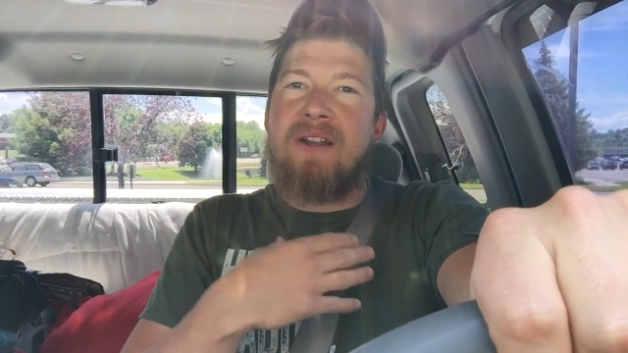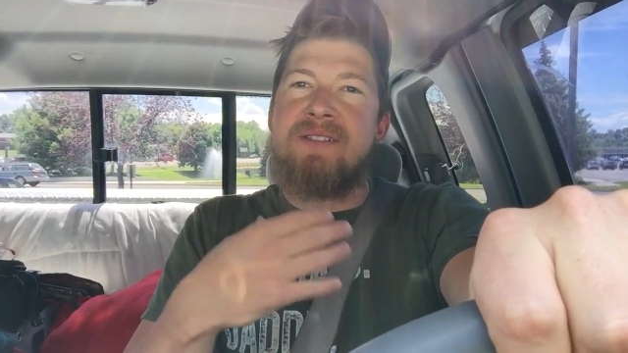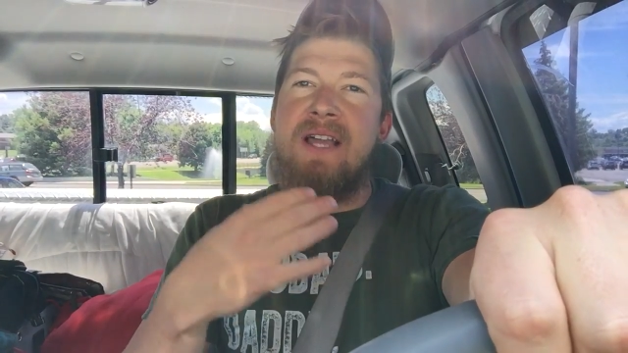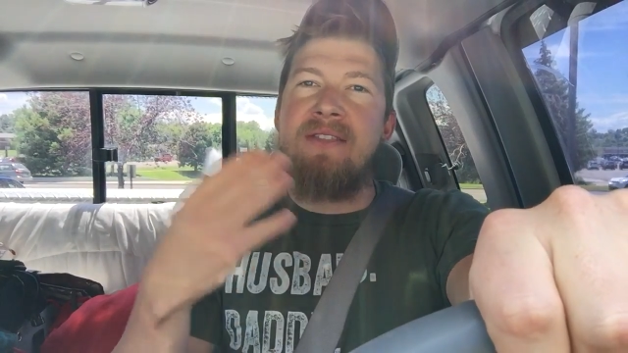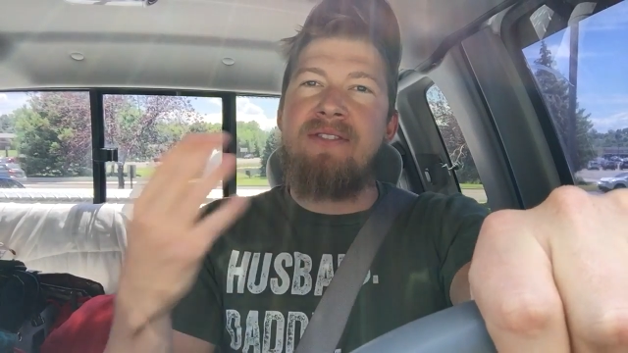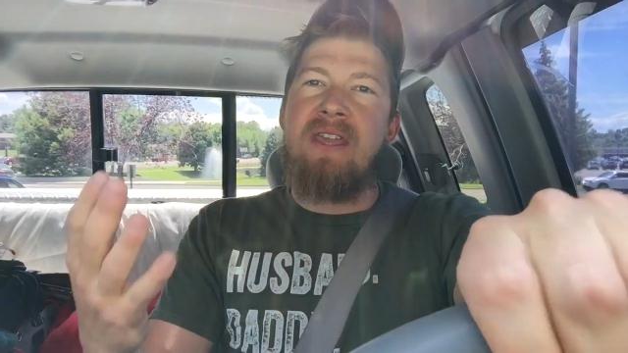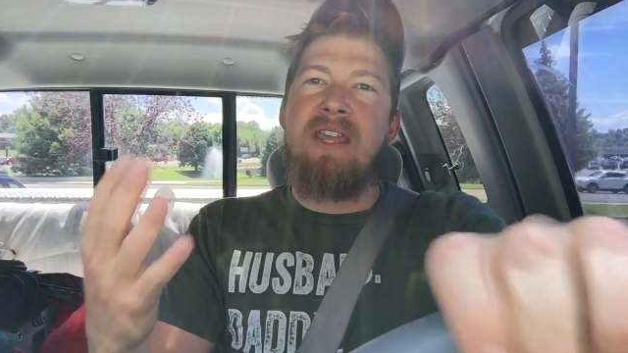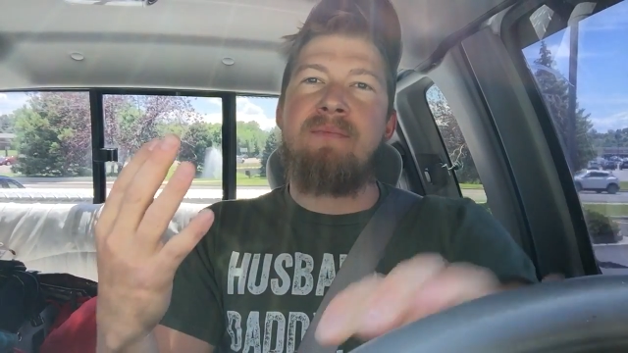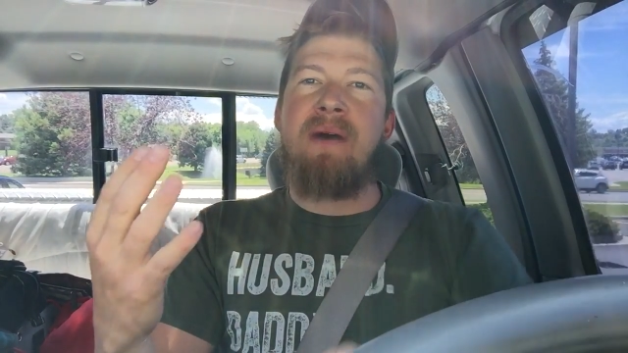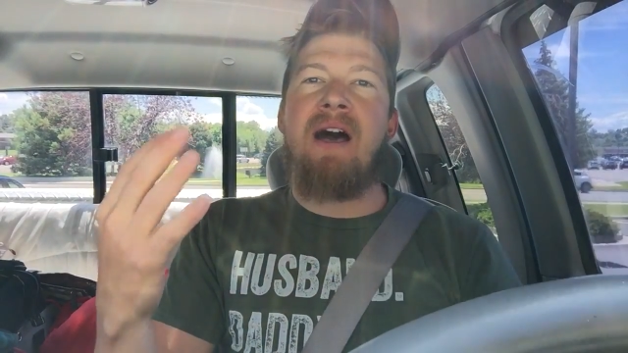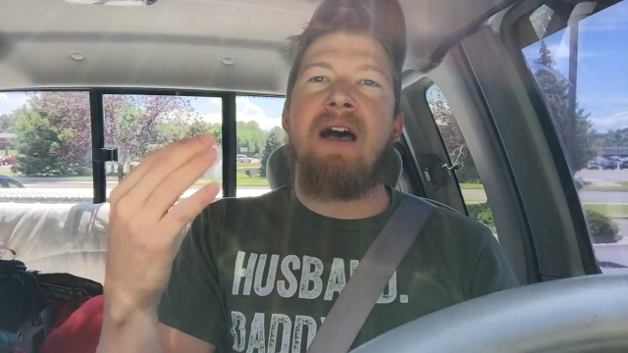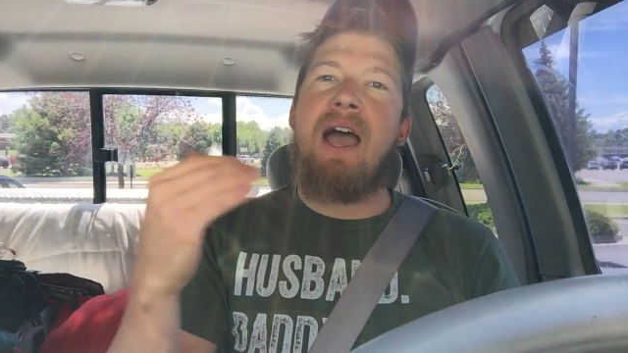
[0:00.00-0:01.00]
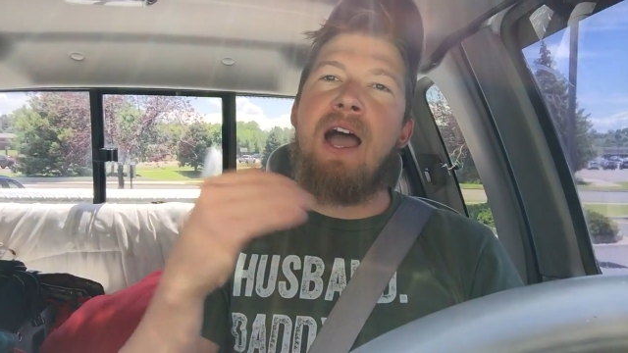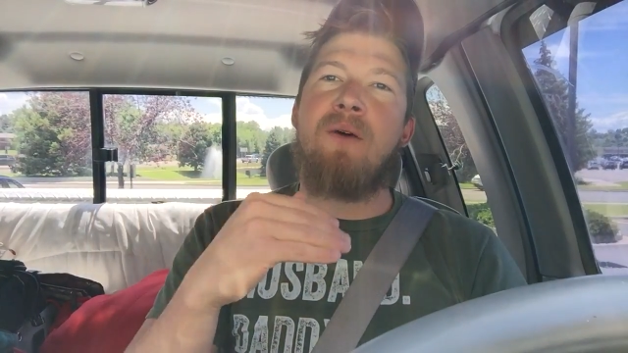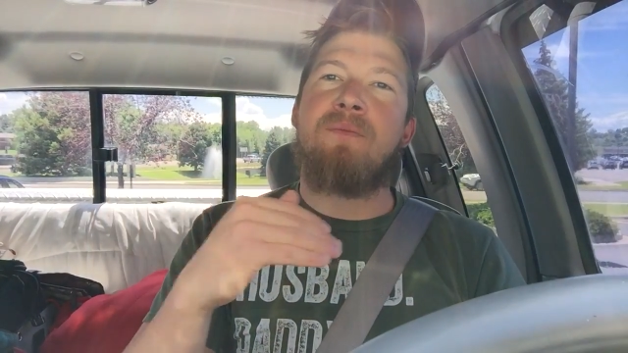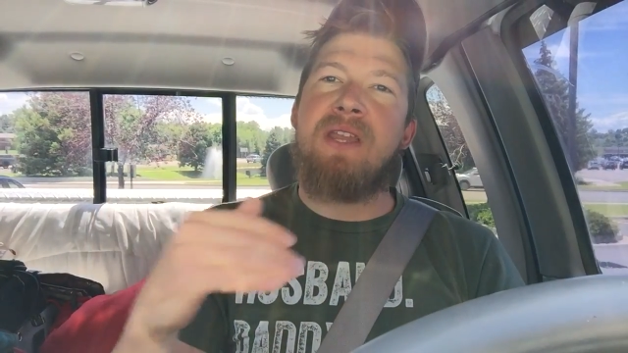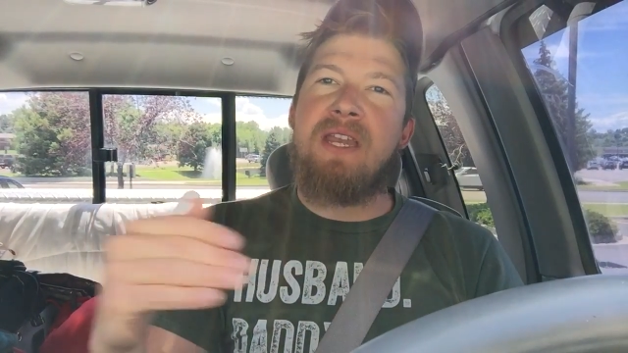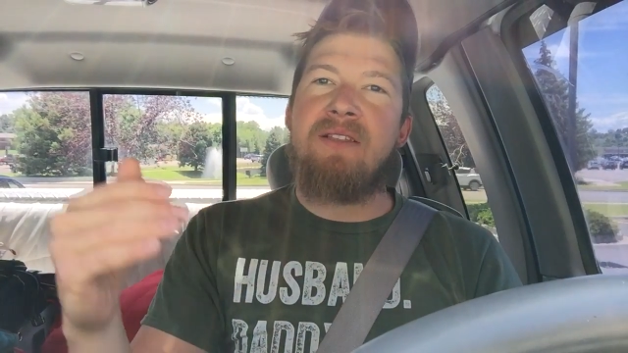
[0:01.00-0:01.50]
because I think about how
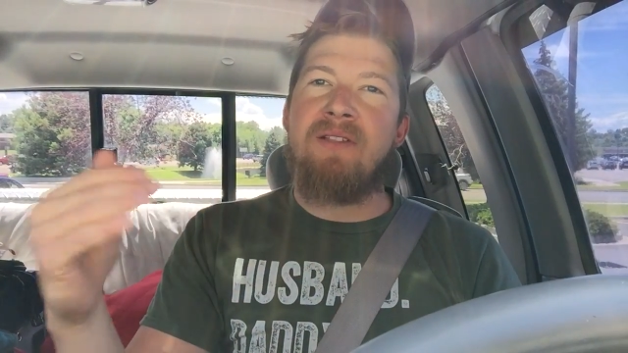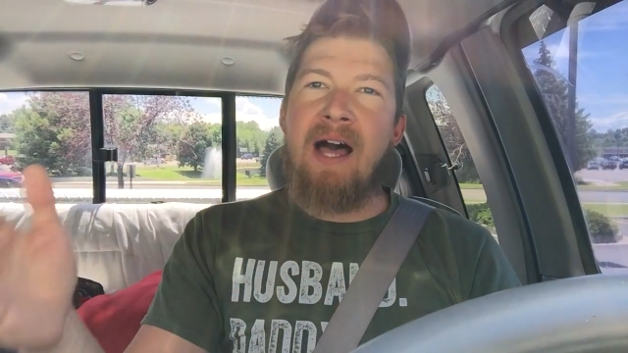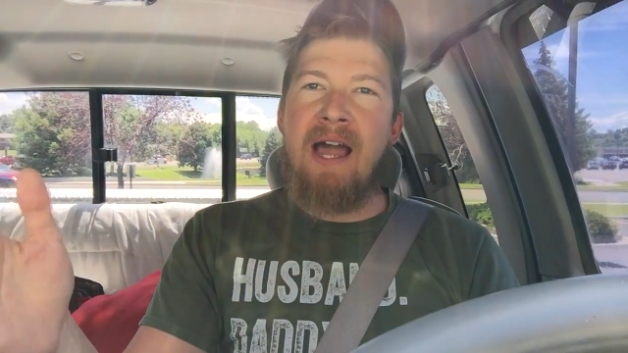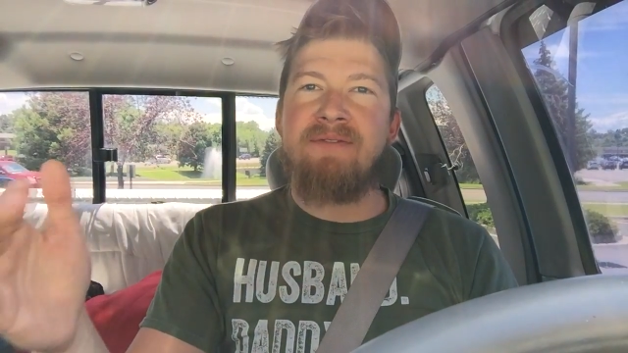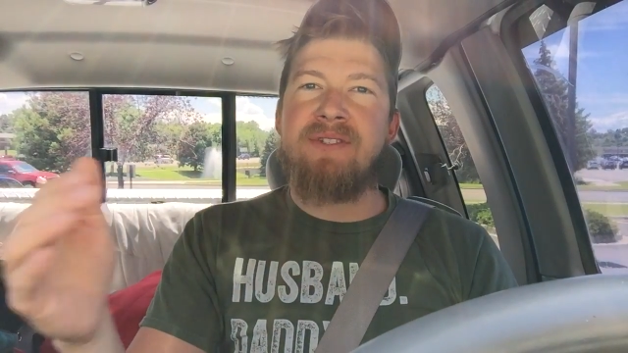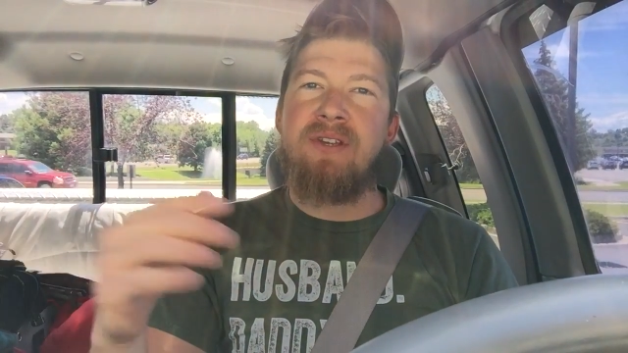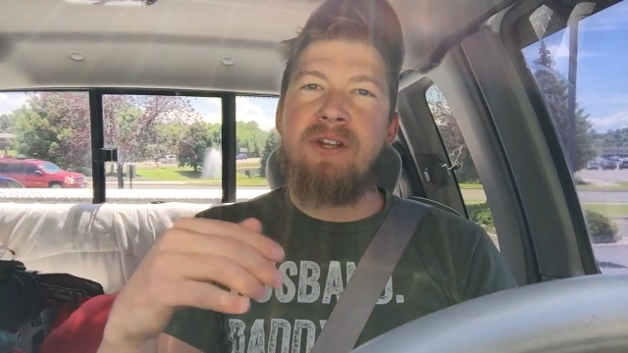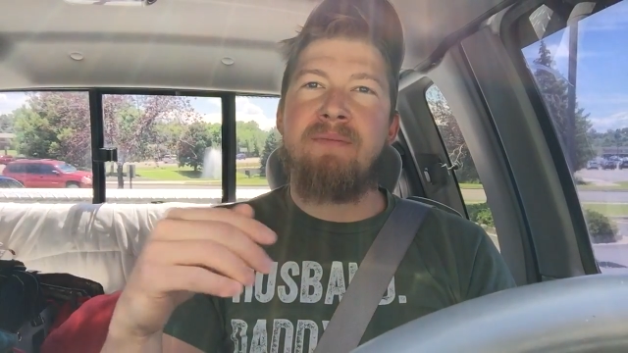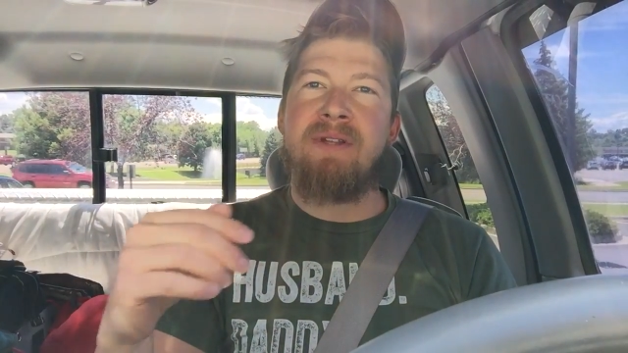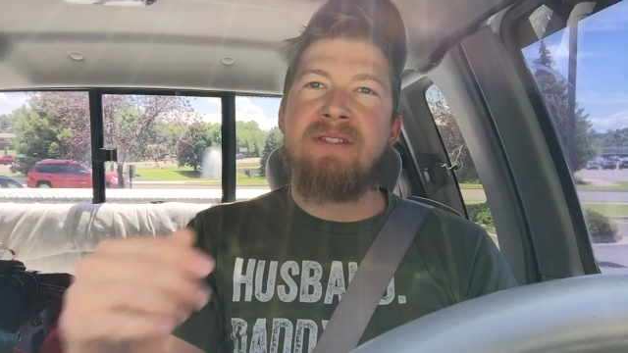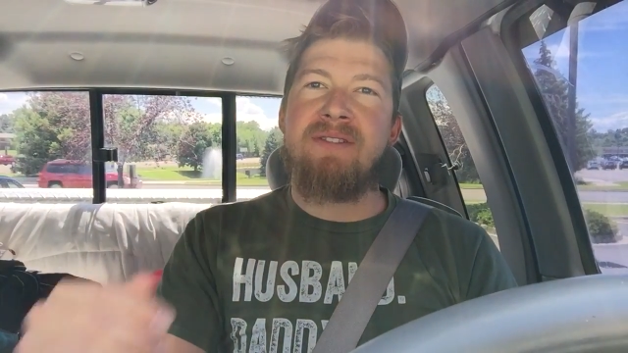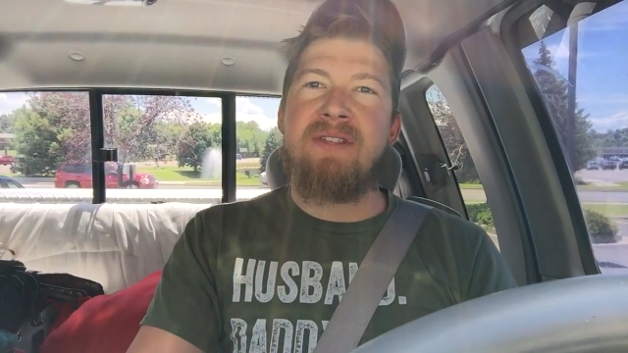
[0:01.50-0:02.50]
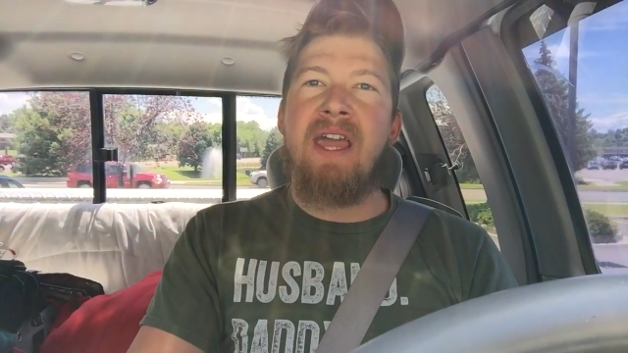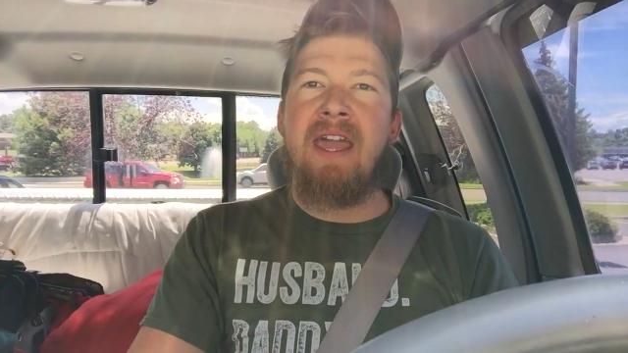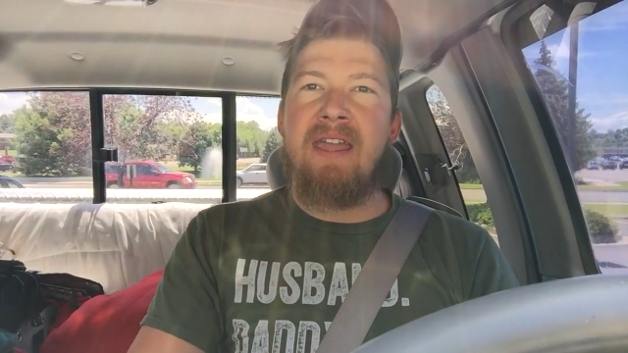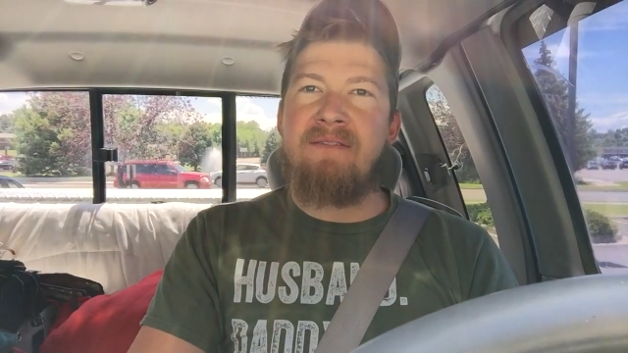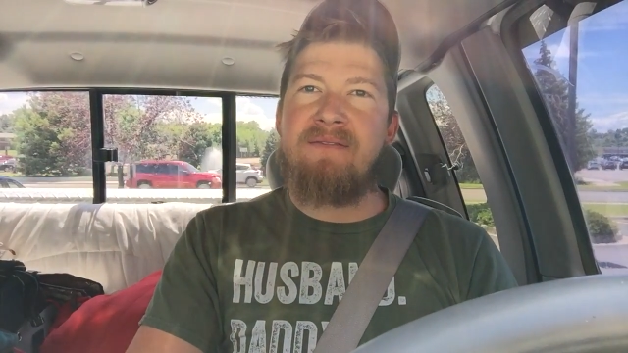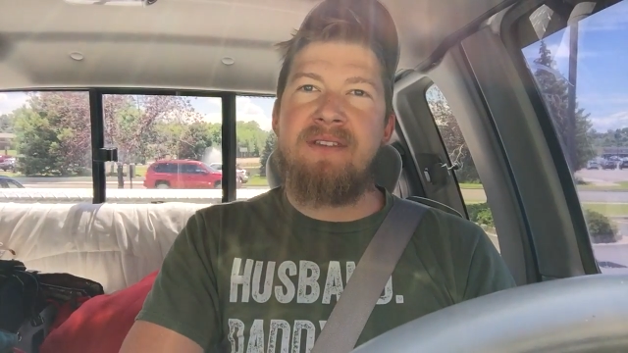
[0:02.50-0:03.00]
many lives could have been
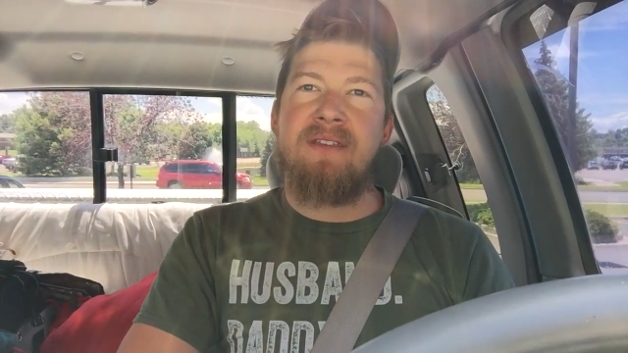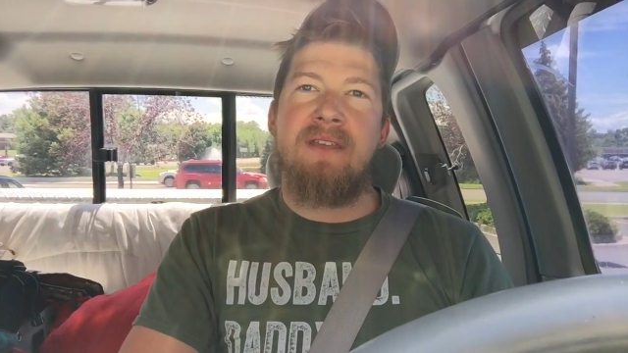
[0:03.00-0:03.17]
saved